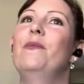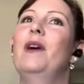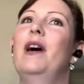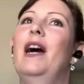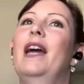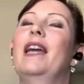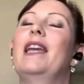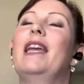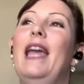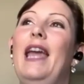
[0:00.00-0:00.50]

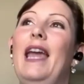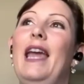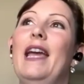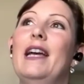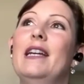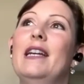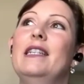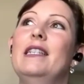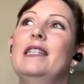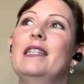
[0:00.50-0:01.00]
I
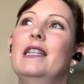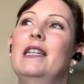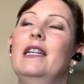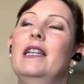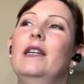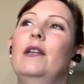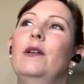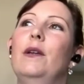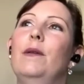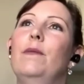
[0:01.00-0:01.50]
can't.
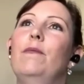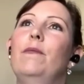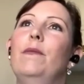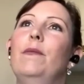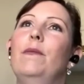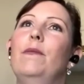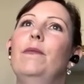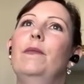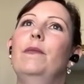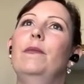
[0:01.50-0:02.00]

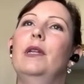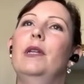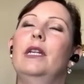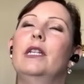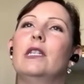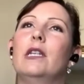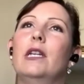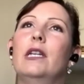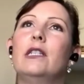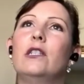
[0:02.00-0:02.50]

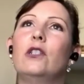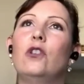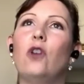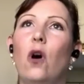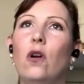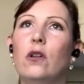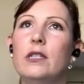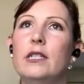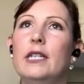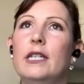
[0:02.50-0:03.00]
It's
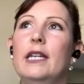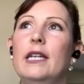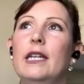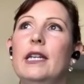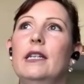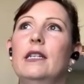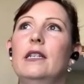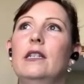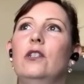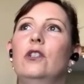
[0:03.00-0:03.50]
daunting
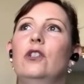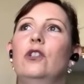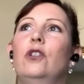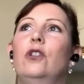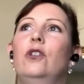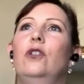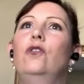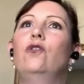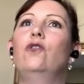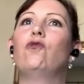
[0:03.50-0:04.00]

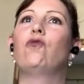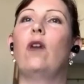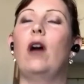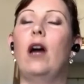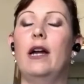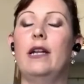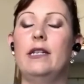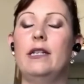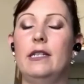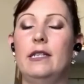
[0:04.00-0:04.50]
to
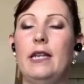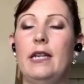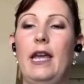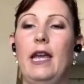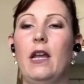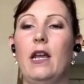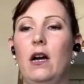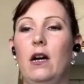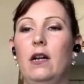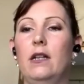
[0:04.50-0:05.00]
try to take
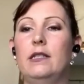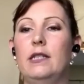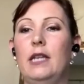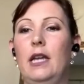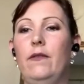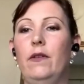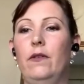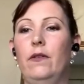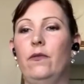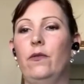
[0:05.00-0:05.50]
on
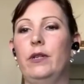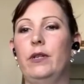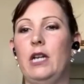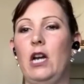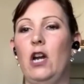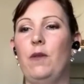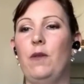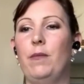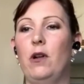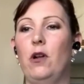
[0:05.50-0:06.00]
saving for
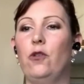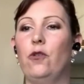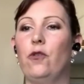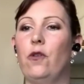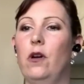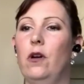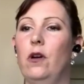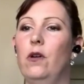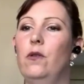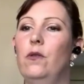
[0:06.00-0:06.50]
retirement on your
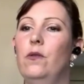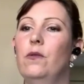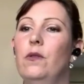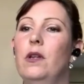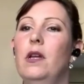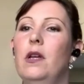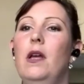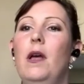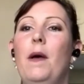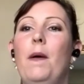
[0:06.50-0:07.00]
own,
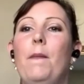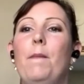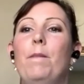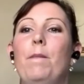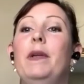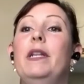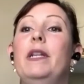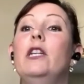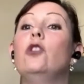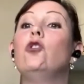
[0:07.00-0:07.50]

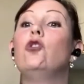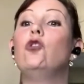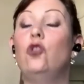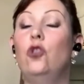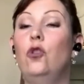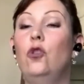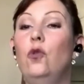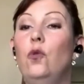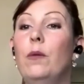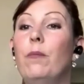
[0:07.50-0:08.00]
but it's
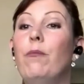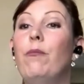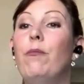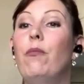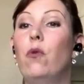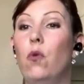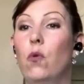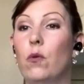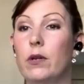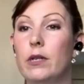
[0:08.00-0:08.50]
too
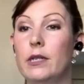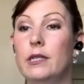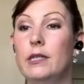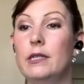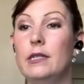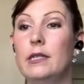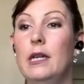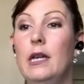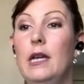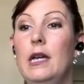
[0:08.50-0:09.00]
important
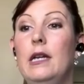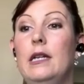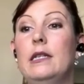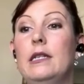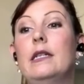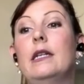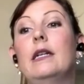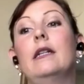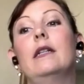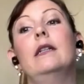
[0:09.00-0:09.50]

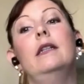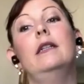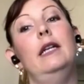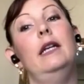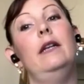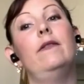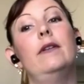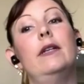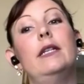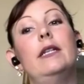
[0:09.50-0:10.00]
to
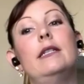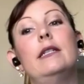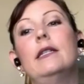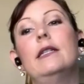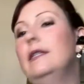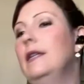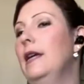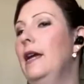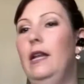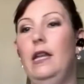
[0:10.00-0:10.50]
leave it
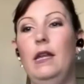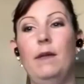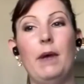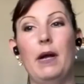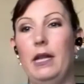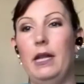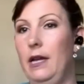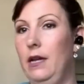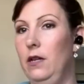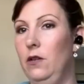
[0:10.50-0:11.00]
to
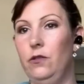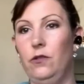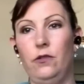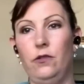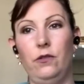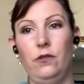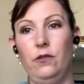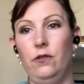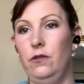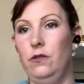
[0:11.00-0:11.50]
anybody else.
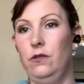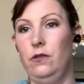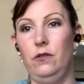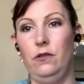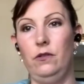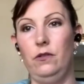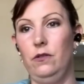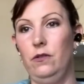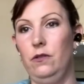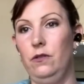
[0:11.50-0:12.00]

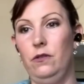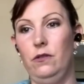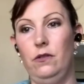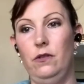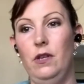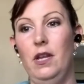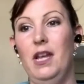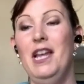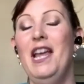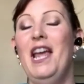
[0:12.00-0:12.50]

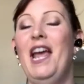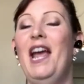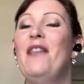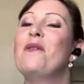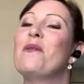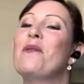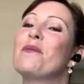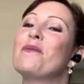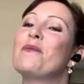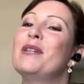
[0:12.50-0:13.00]
And the
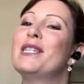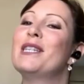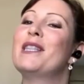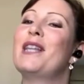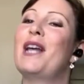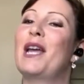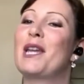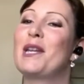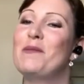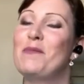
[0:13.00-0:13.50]
only reason that
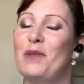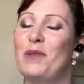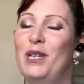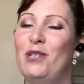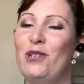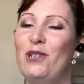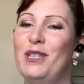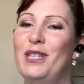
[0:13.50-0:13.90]
I can preach on